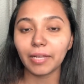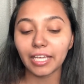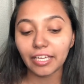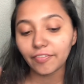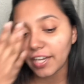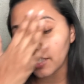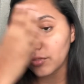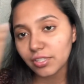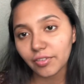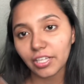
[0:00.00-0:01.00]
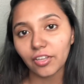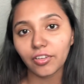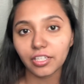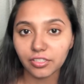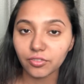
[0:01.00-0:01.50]
Like if I use a
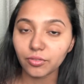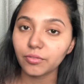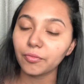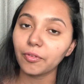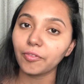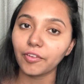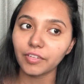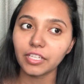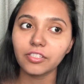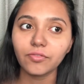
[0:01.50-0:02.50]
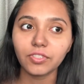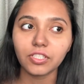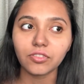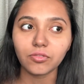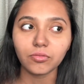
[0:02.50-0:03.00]
yellow undertone foundation, which
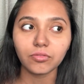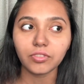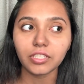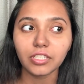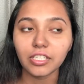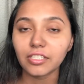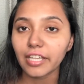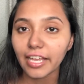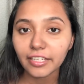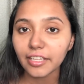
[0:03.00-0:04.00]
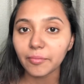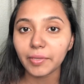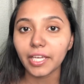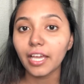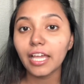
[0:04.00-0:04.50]
is 2-3 shades lighter than me,